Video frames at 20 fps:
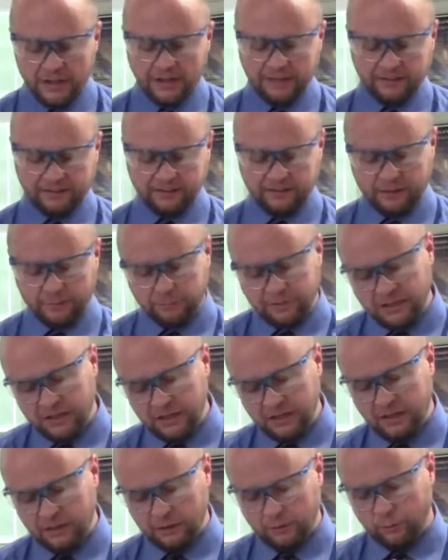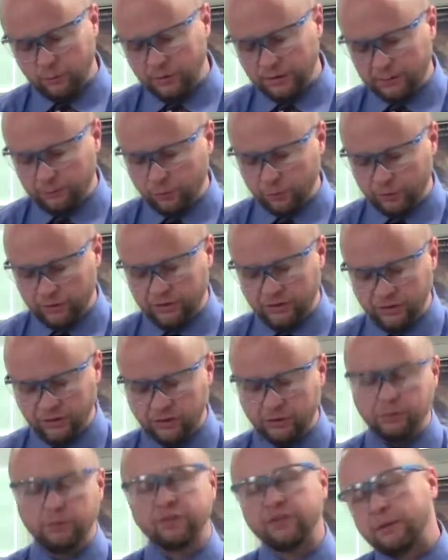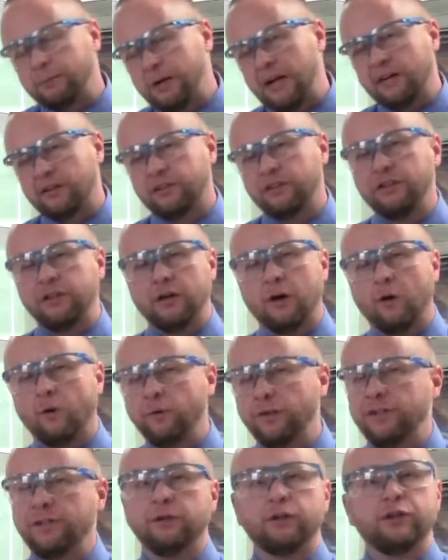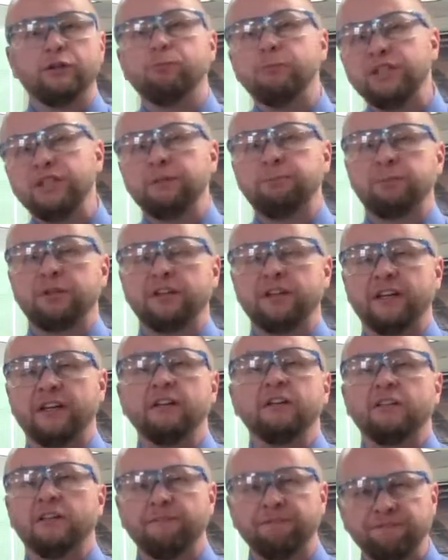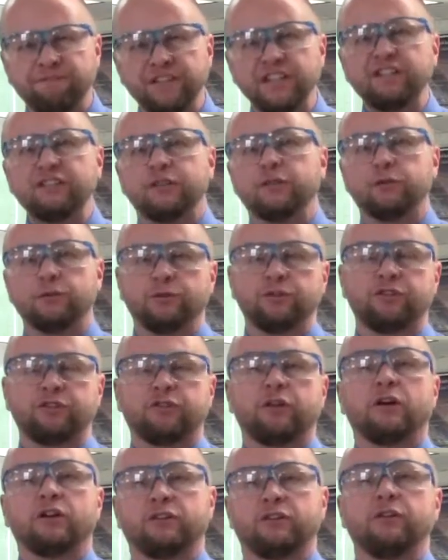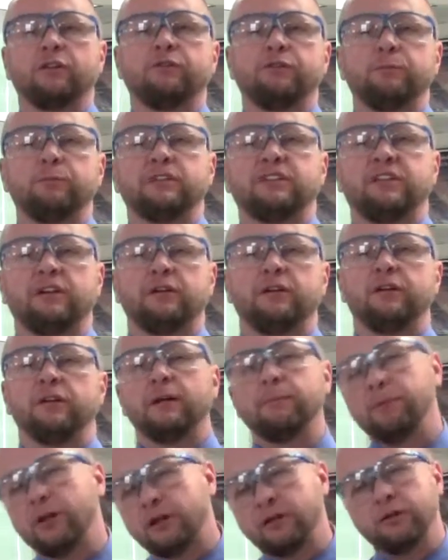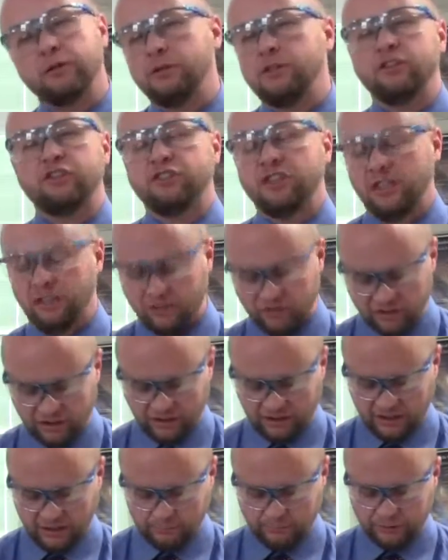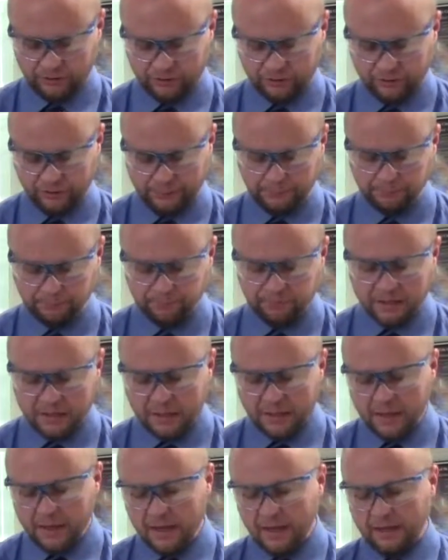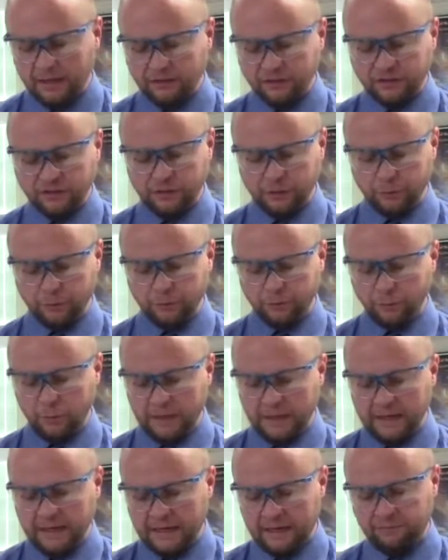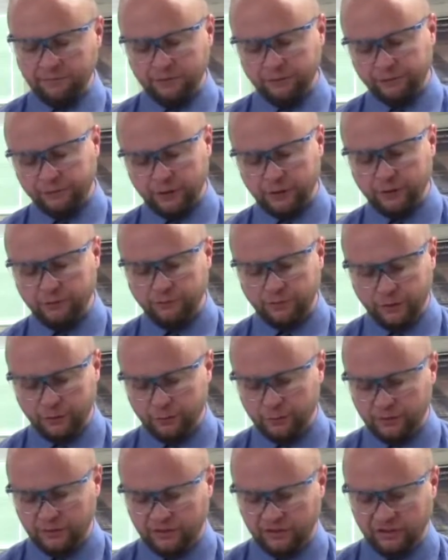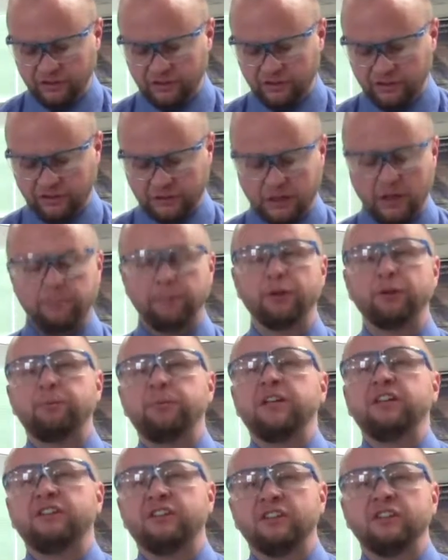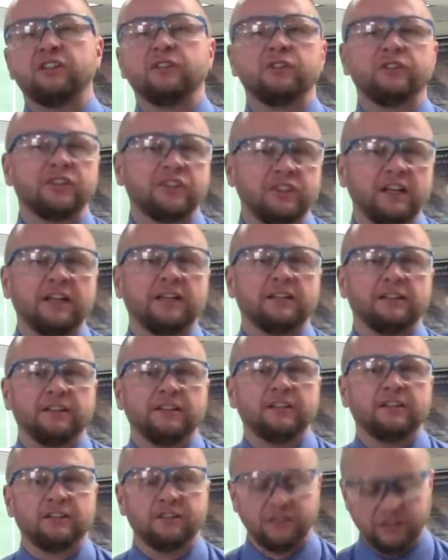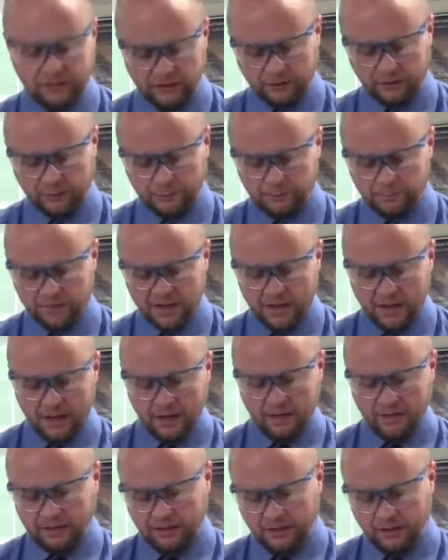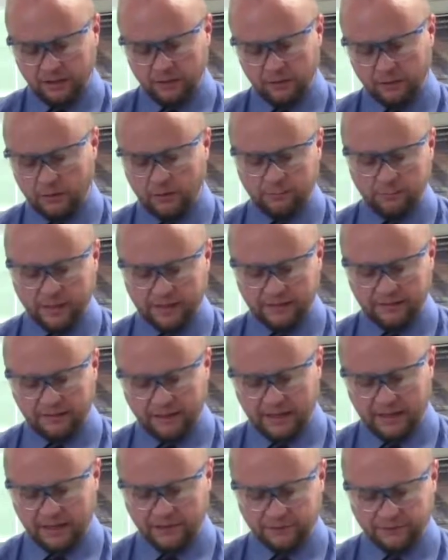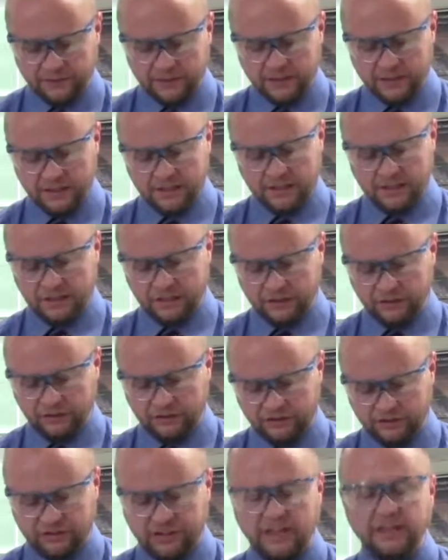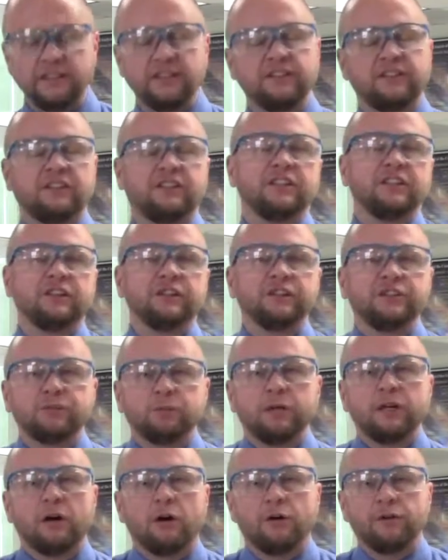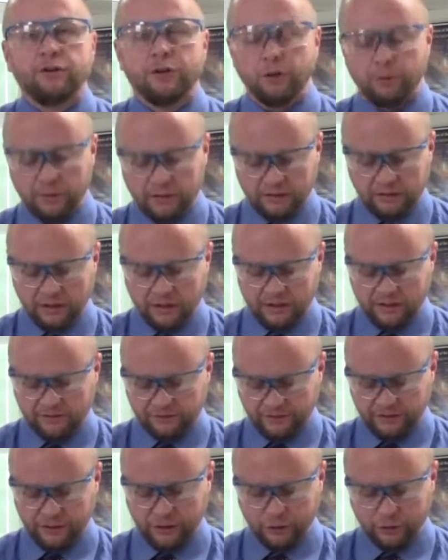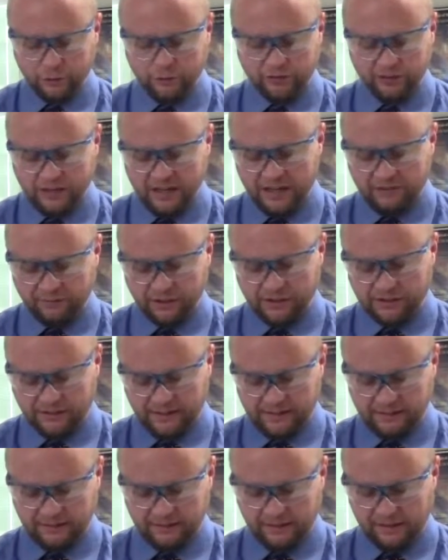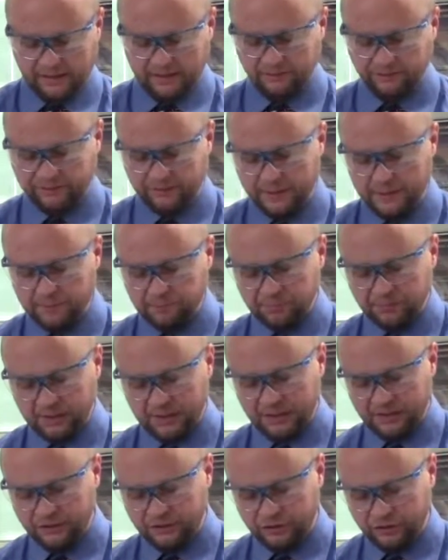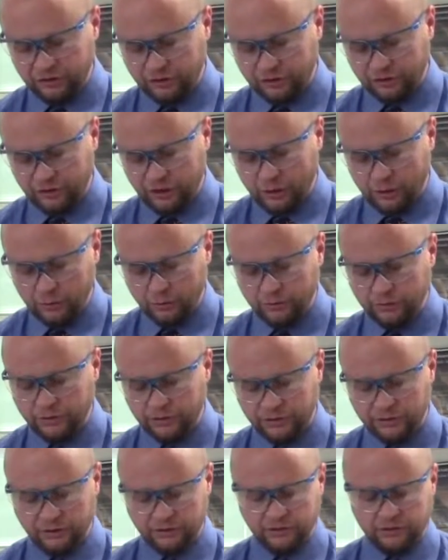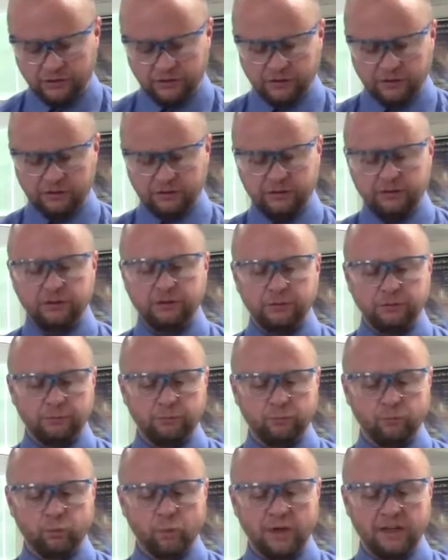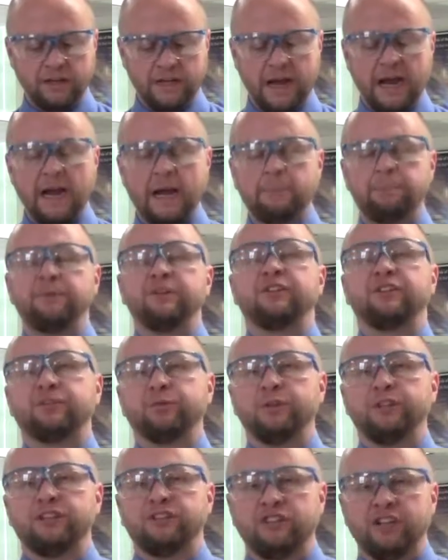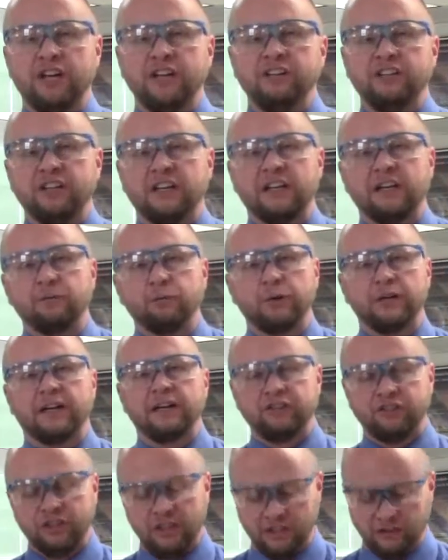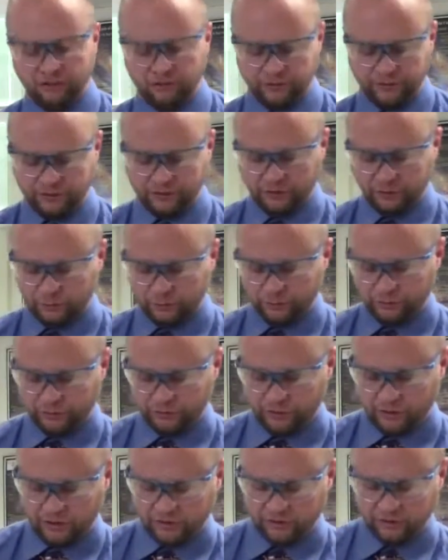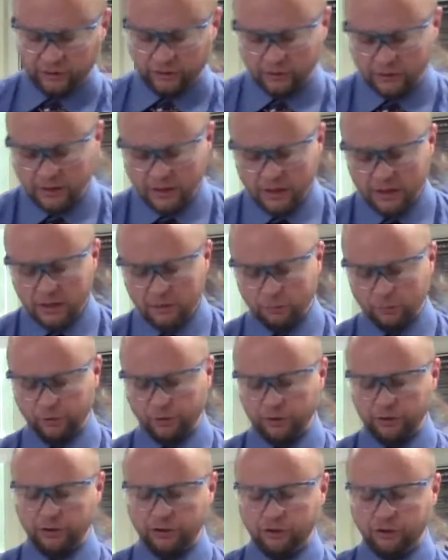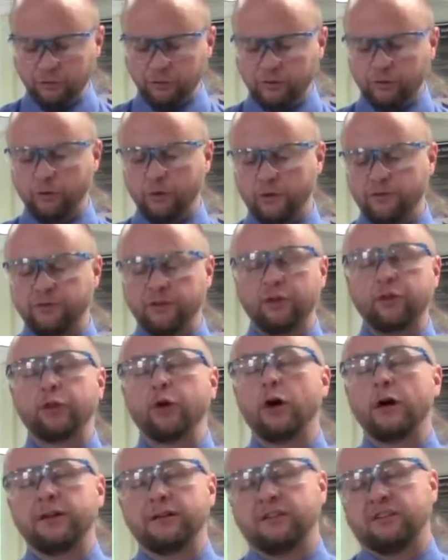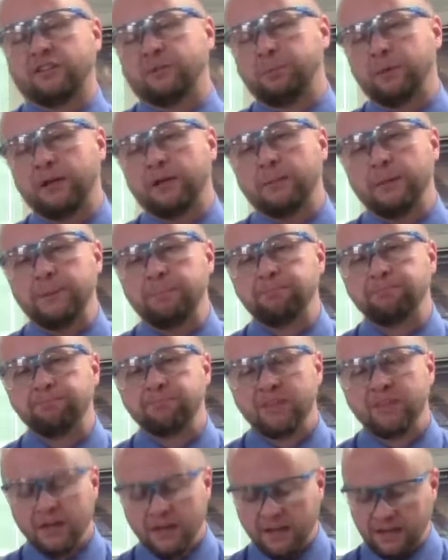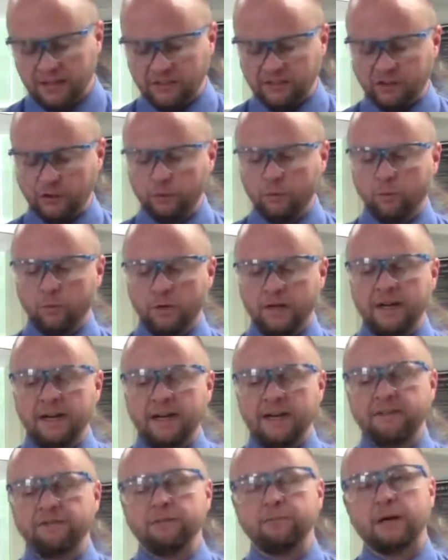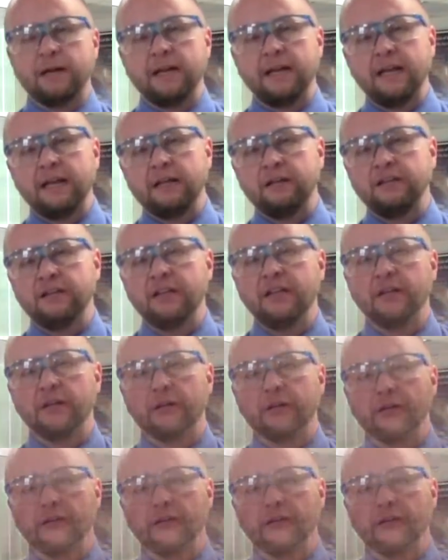except here what I'm going to do is I'm actually only going to manipulate the physical structure of the material. I'm not going to change the chemistry. And so what I have in front of you is a couple of pieces of stainless steel. And here on my left is stainless steel as we all know and love and use in everyday life. And to show what happens when I change physical structure, we're going to do sort of a thought experiment. And so what I have in my hand here